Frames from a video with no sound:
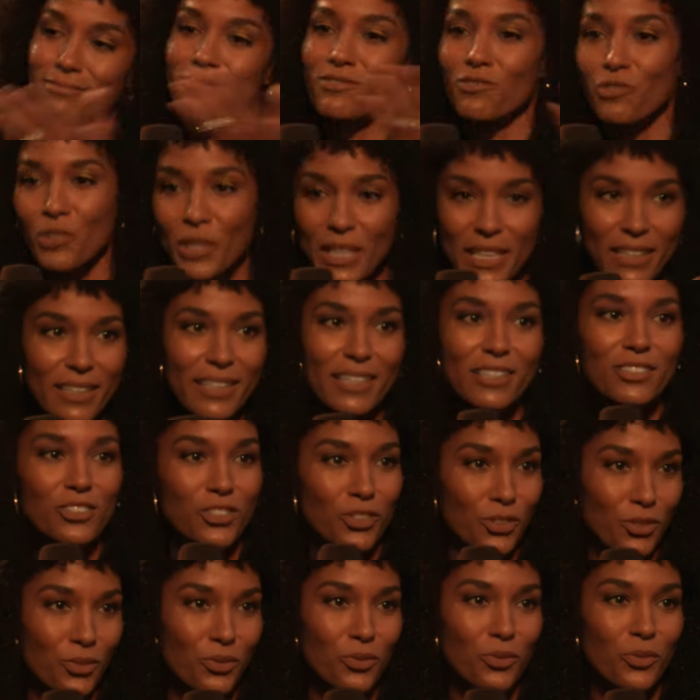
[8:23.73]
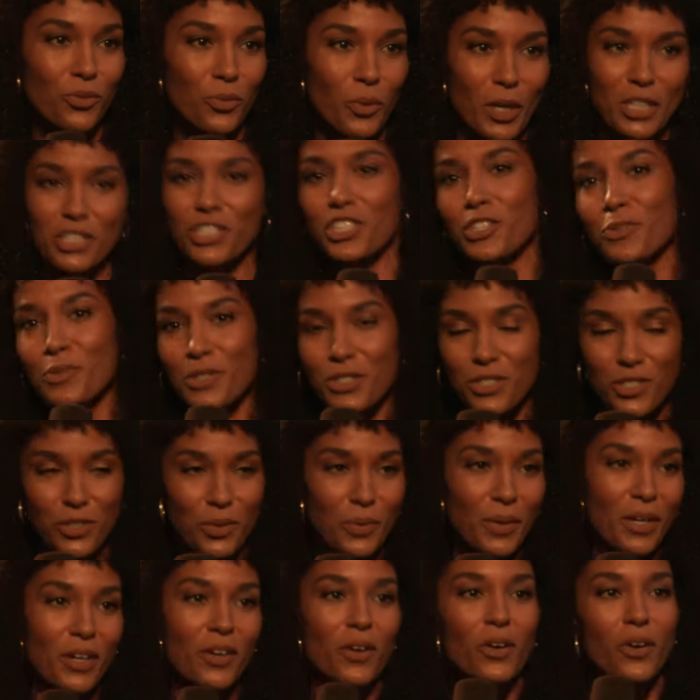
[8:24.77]
really to what she was
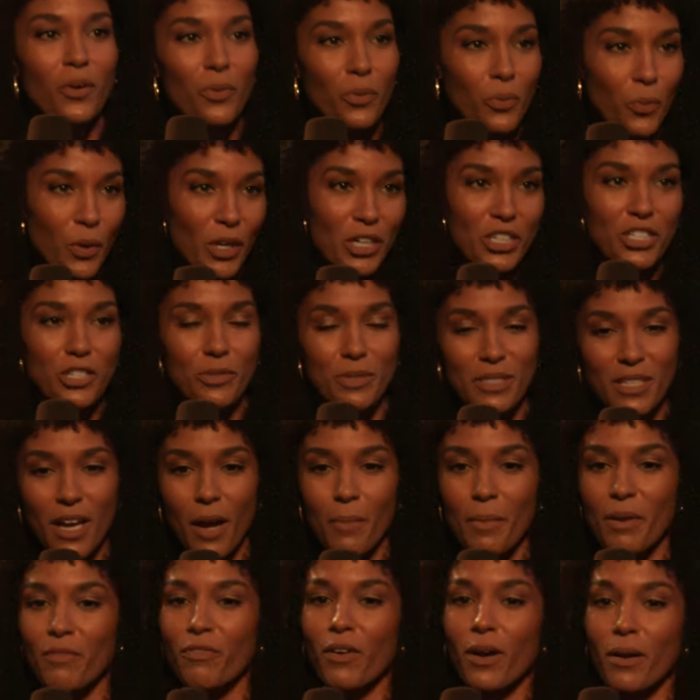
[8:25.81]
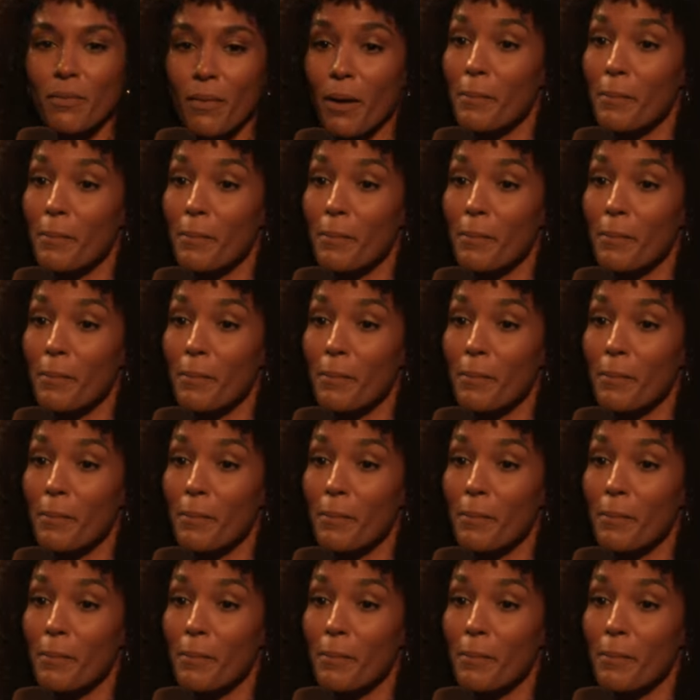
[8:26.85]
doing or where she was coming from.